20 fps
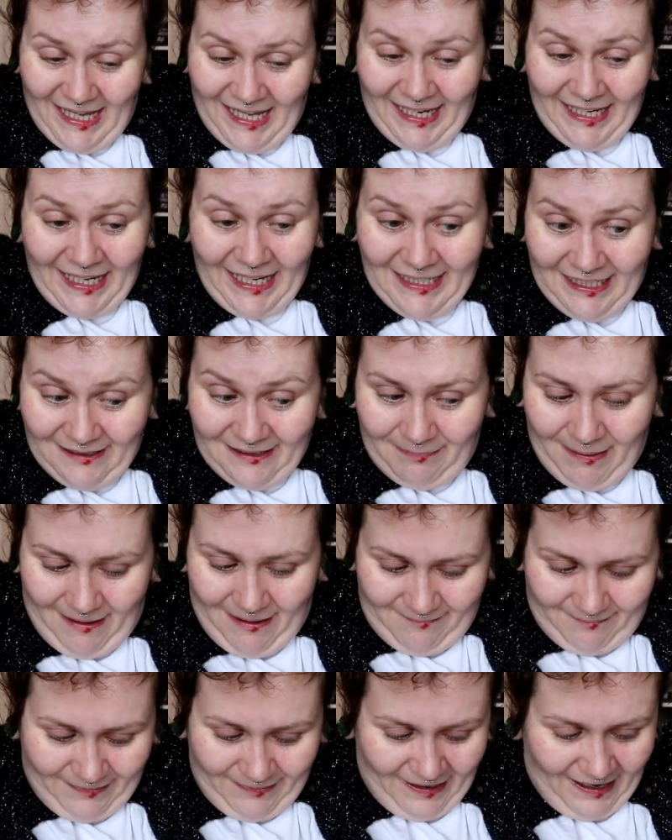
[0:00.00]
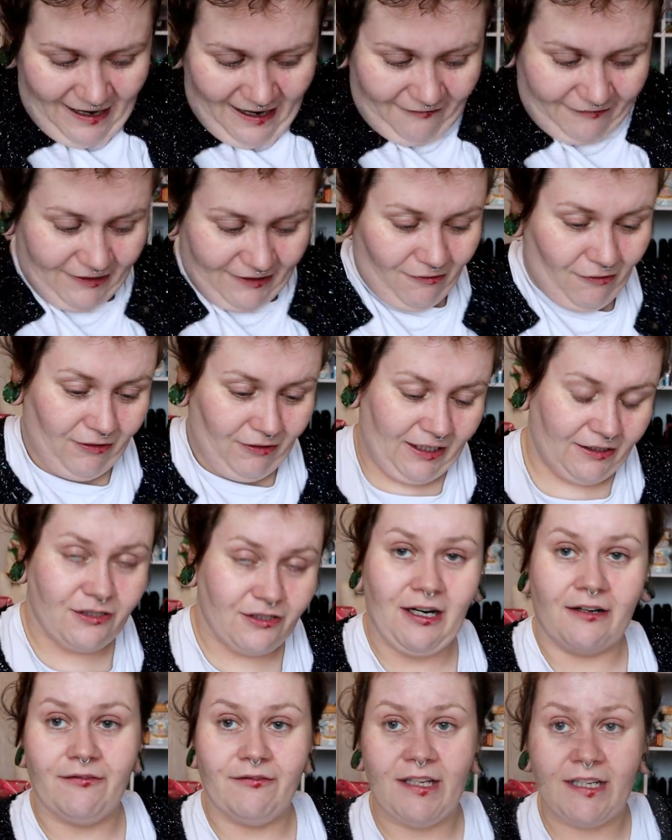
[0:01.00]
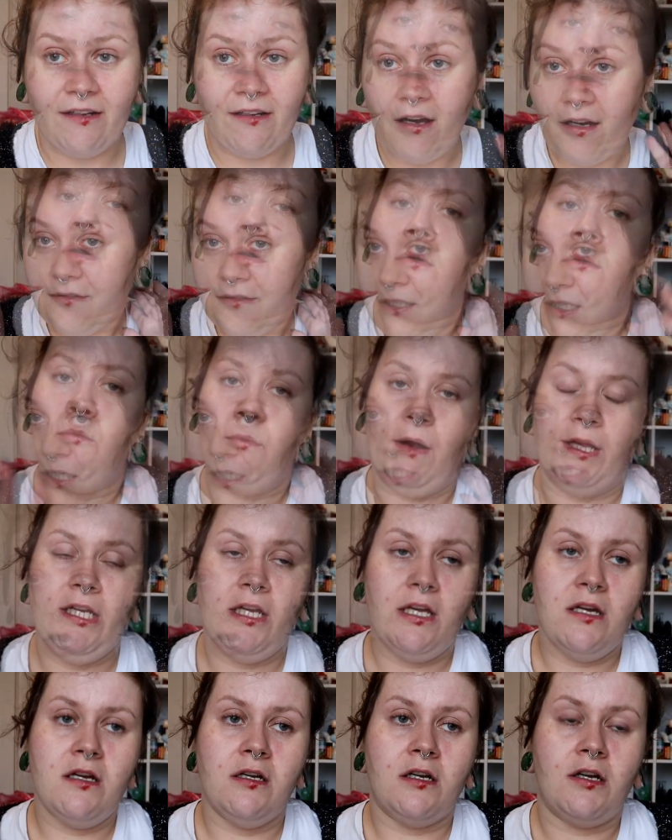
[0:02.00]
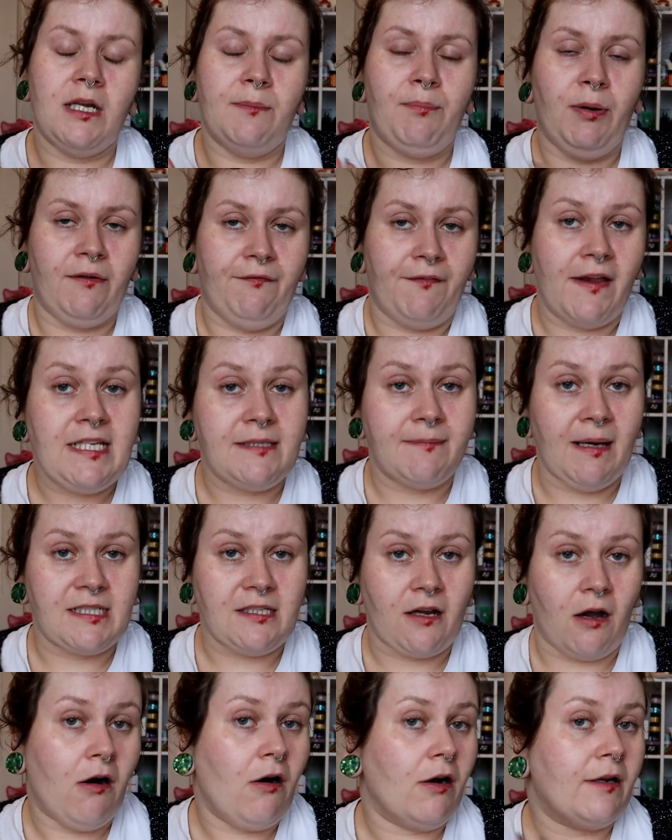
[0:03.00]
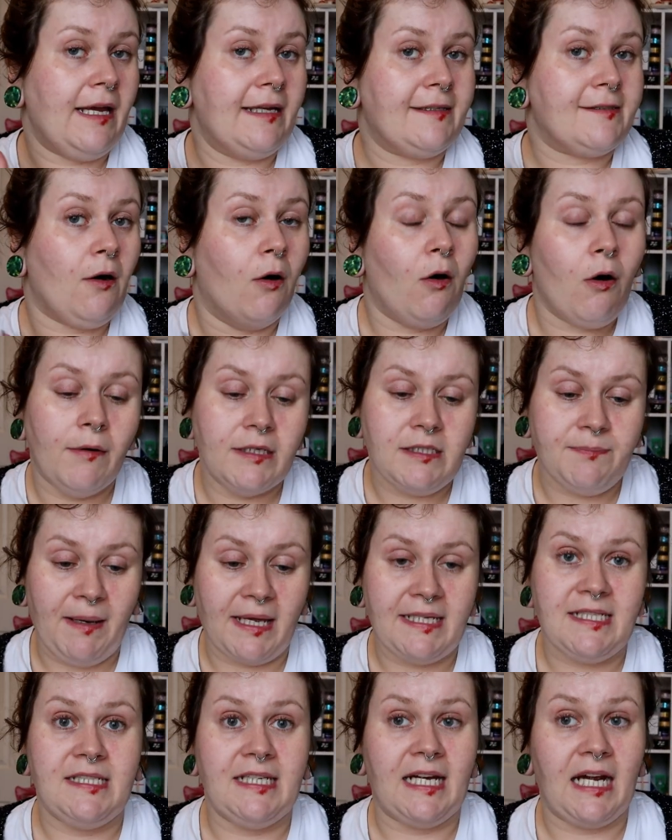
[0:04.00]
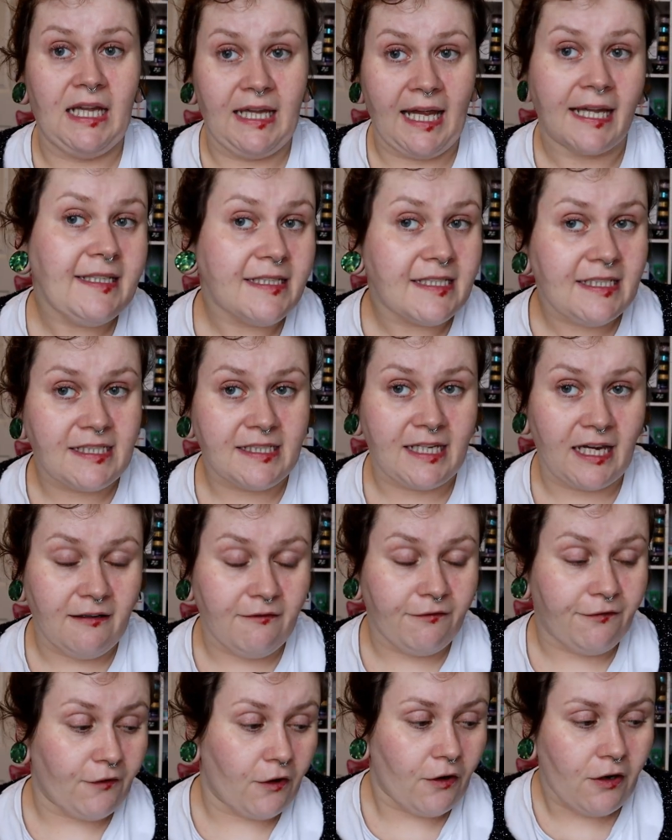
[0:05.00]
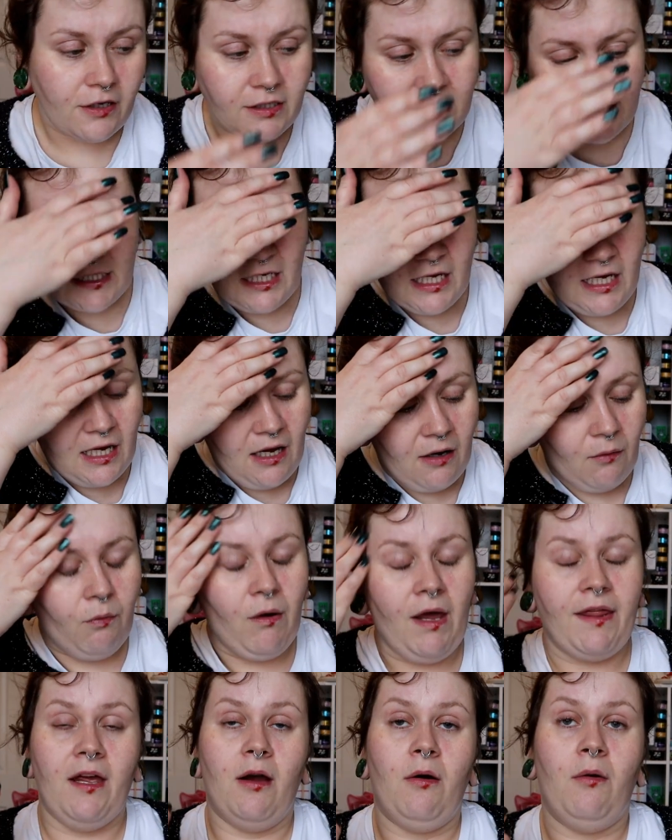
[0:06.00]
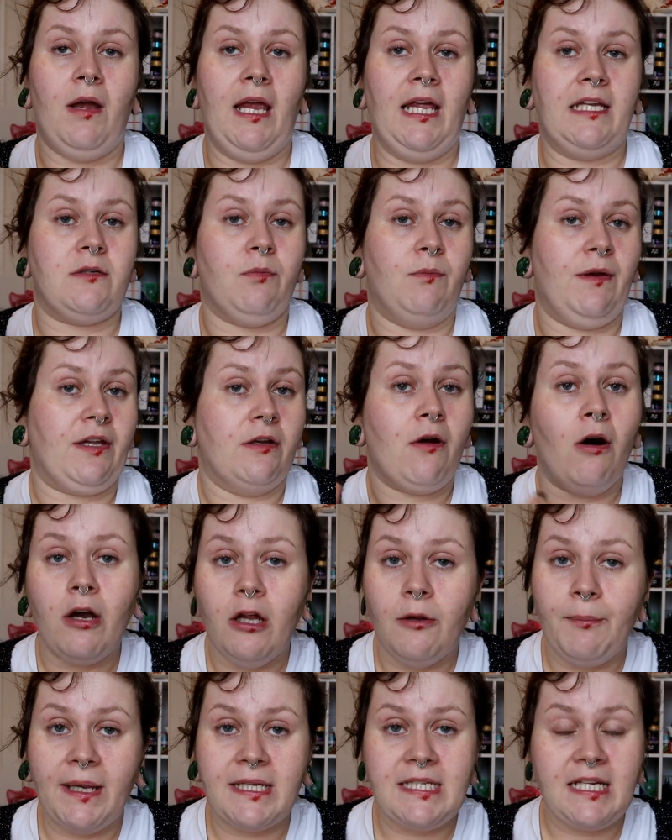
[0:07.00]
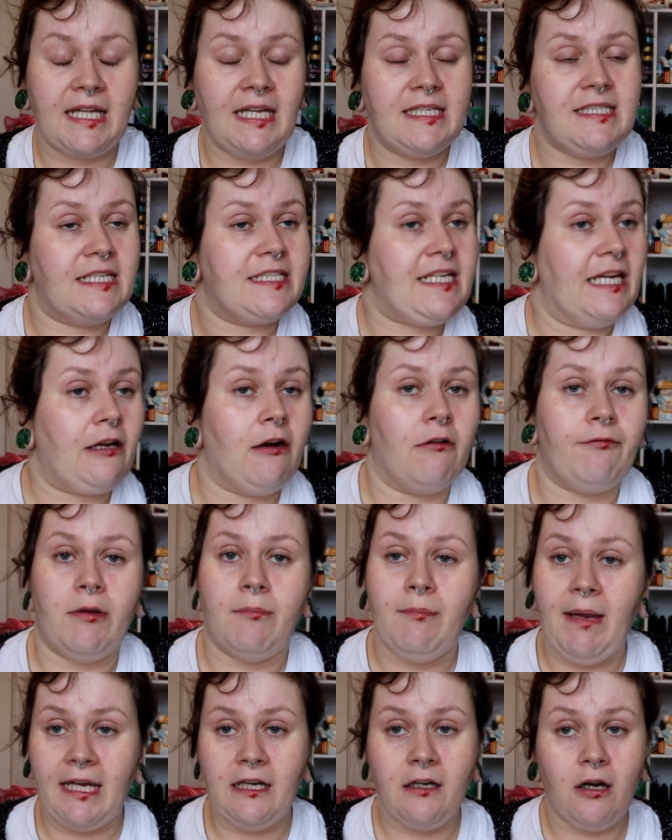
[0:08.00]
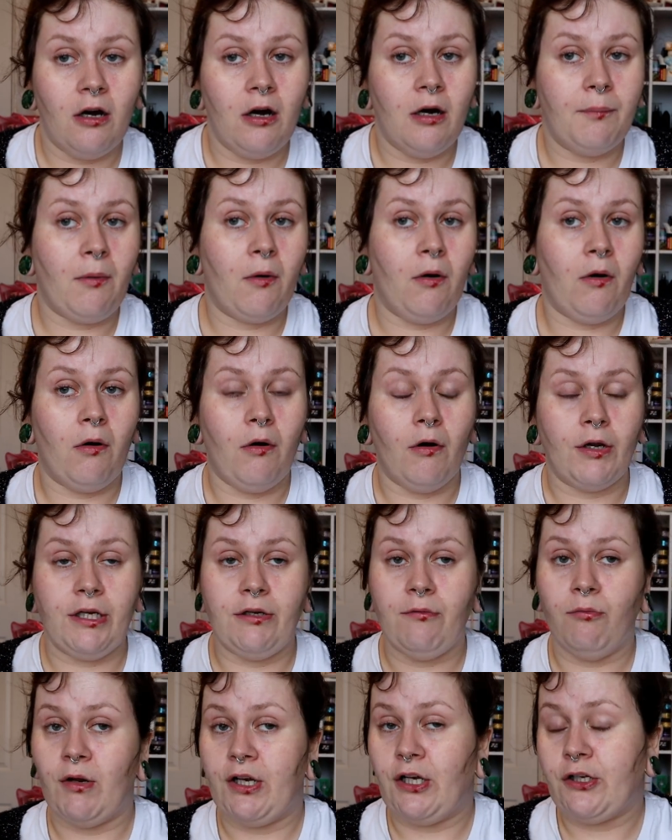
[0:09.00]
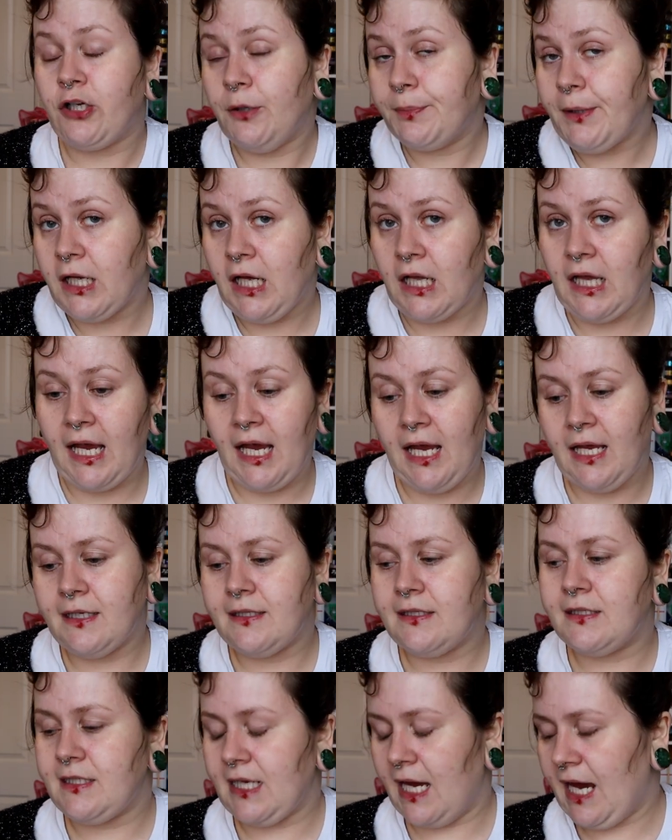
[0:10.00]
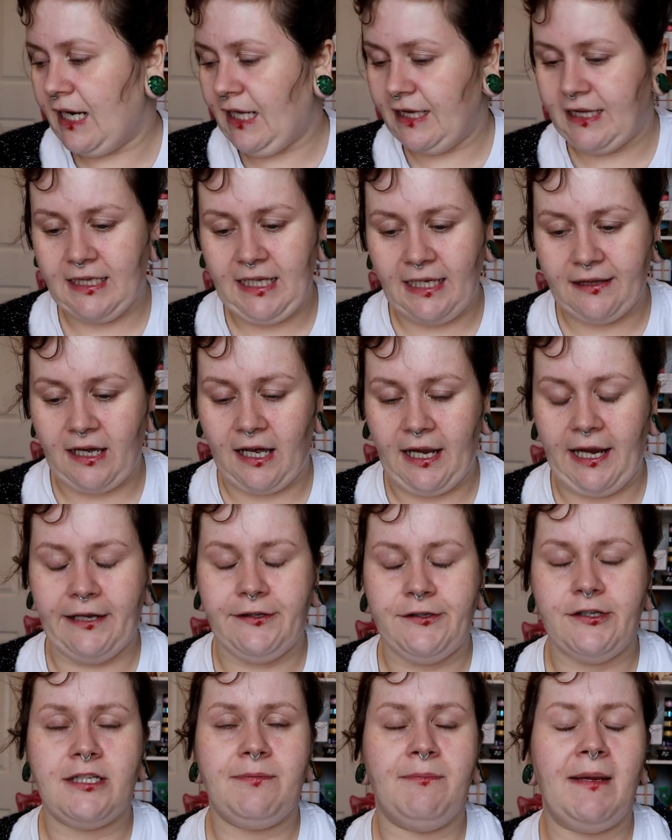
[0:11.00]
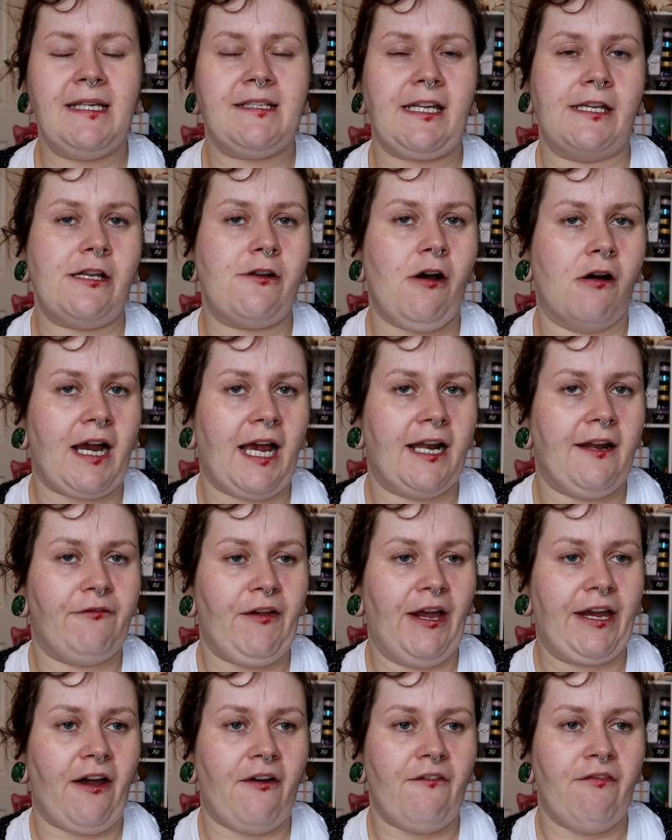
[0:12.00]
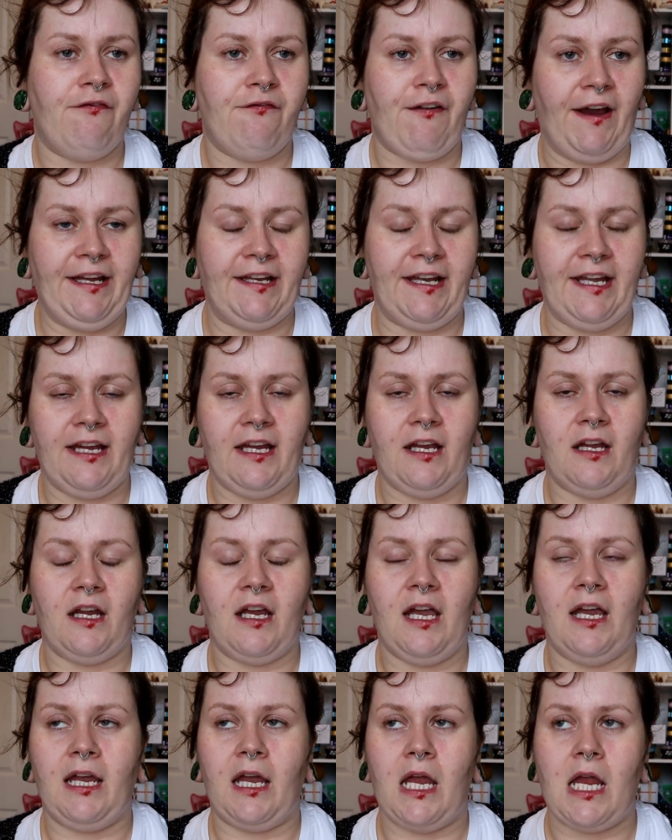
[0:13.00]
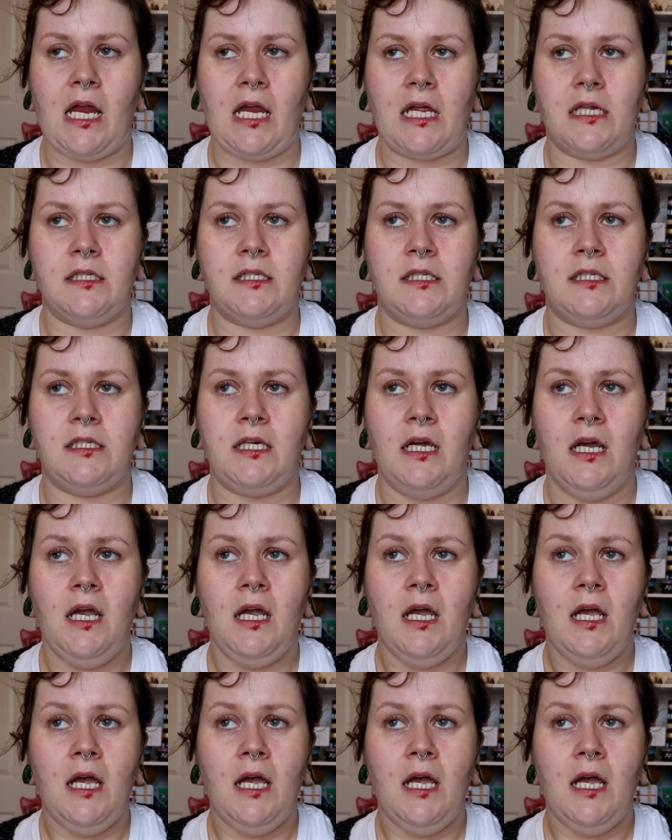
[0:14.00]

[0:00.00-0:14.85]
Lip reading: like I need a pamper after all that travelling. When you're going to put a face mask on, it's always best to cleanse the skin first, whether it's with an oil-based cleanser to take off your makeup, or you want to double cleanse, anything like that. It just means that you're not kind of like fighting against